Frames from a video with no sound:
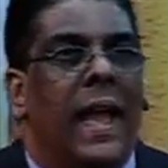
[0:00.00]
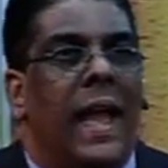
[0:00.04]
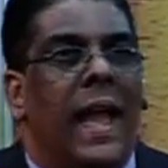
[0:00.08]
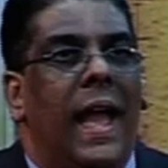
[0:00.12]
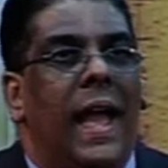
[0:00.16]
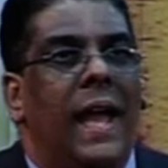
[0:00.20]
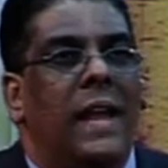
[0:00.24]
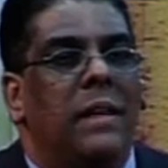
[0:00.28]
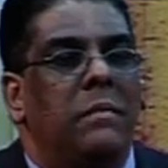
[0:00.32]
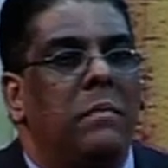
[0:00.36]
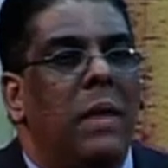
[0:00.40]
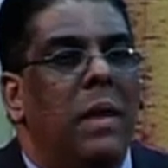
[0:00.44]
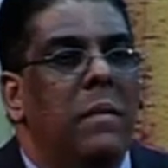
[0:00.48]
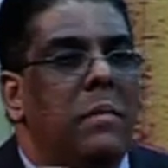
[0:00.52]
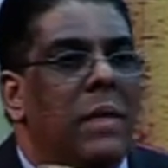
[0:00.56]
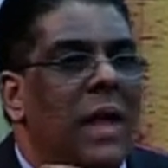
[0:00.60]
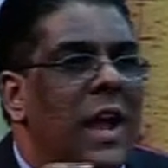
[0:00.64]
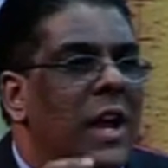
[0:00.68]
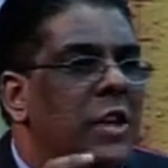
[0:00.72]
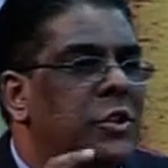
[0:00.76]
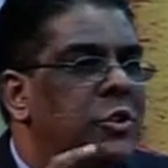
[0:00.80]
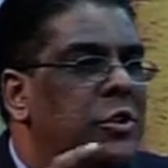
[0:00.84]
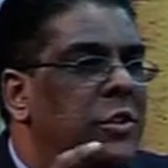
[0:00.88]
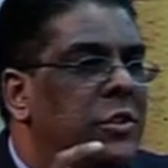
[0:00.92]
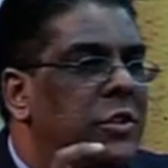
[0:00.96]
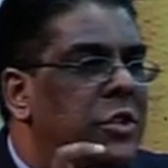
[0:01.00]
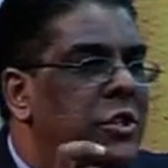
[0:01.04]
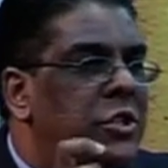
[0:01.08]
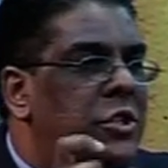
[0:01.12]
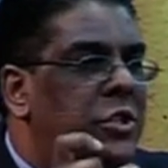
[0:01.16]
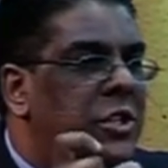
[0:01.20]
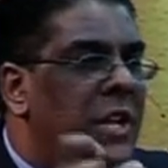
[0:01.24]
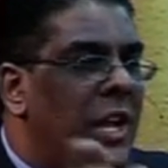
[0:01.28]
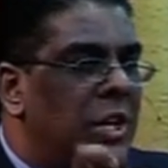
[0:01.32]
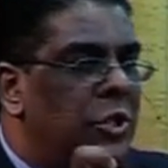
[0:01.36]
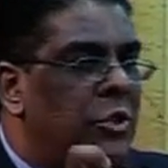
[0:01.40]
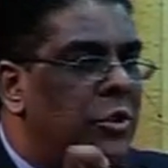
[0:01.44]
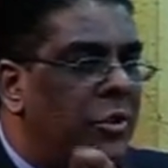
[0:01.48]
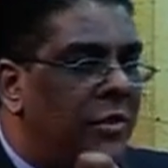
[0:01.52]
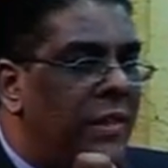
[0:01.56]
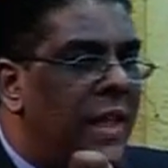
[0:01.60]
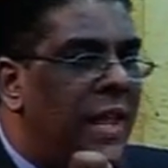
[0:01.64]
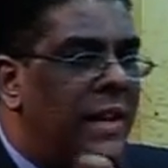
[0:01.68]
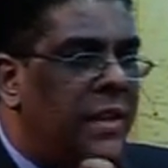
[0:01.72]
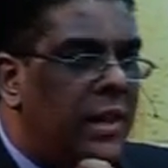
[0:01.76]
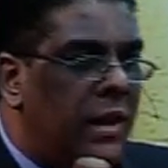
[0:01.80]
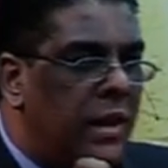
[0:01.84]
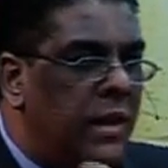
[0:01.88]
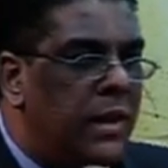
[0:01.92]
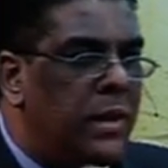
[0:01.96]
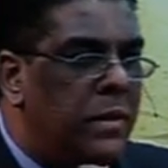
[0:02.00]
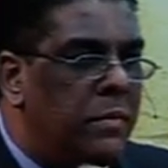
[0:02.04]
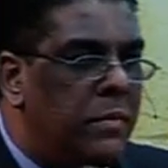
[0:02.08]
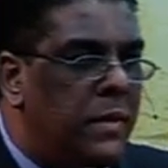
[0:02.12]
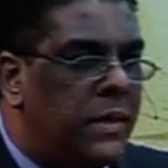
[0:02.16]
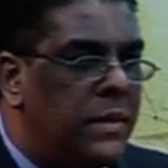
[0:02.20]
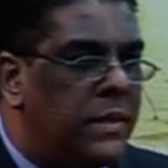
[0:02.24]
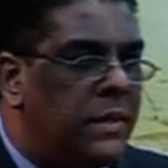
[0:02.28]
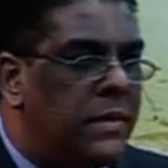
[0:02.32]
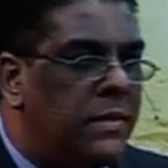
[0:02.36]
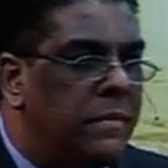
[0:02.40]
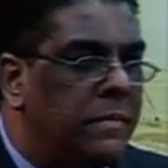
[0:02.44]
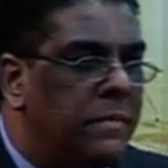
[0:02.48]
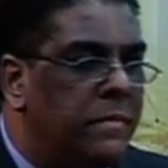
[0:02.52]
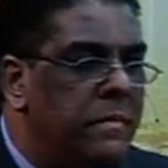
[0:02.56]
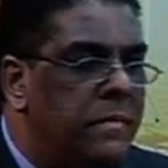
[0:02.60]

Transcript: And maybe I should just touch on that a little bit.